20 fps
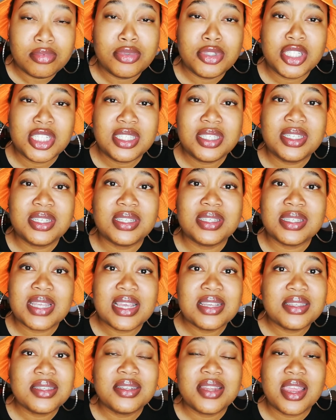just
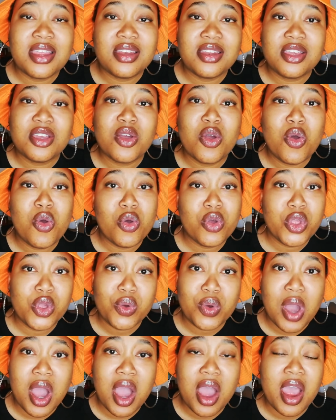sustaining who
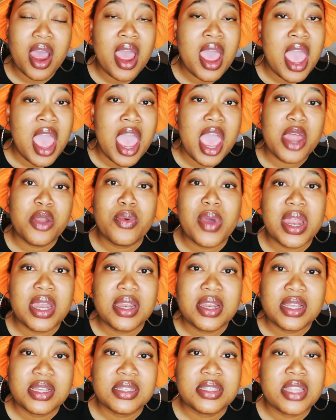you are and what
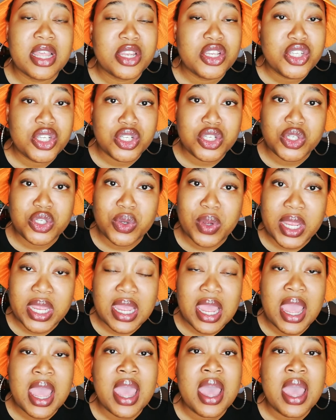it is that you're doing.